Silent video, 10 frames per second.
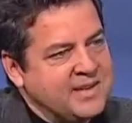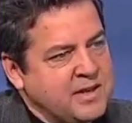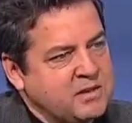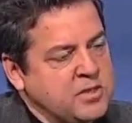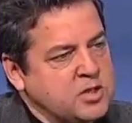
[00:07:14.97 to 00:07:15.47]

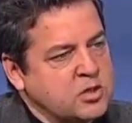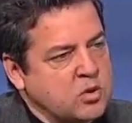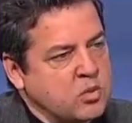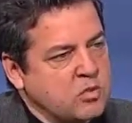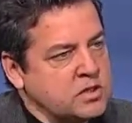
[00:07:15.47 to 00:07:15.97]
Um, and
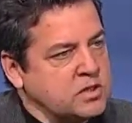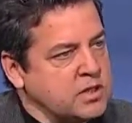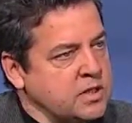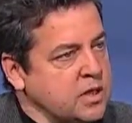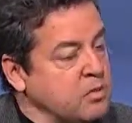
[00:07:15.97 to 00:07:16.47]
so what we're
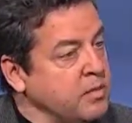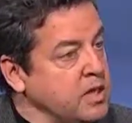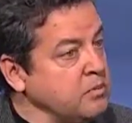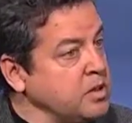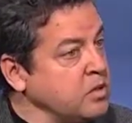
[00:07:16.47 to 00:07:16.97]
seeing now
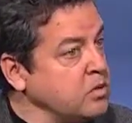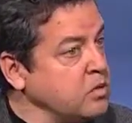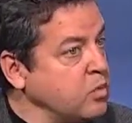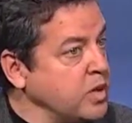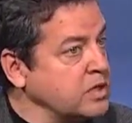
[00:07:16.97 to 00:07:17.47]
may be
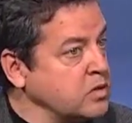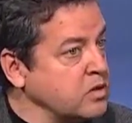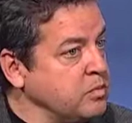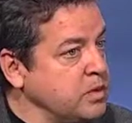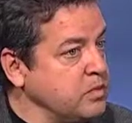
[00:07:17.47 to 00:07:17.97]
the way it's
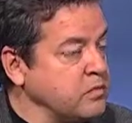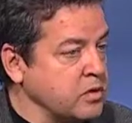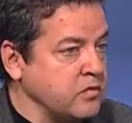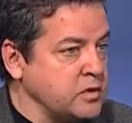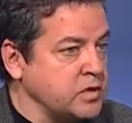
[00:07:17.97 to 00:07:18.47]
going to be for
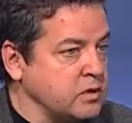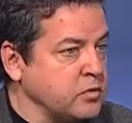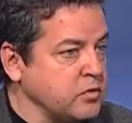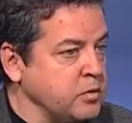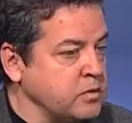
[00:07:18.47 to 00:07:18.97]
the
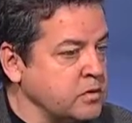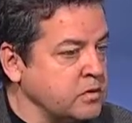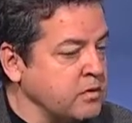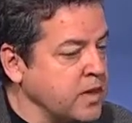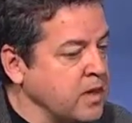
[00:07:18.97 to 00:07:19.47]
foreseeable
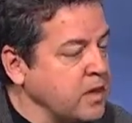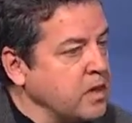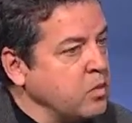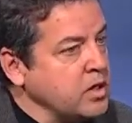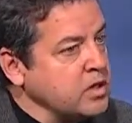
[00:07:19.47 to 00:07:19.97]
future.
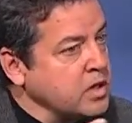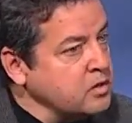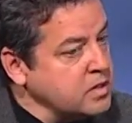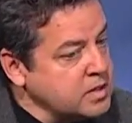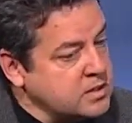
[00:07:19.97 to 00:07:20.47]
Now, one of the
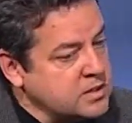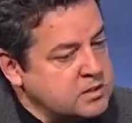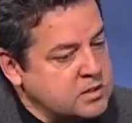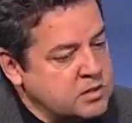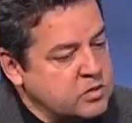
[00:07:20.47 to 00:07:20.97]
other things in
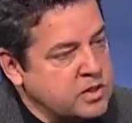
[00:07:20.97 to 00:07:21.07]
this is to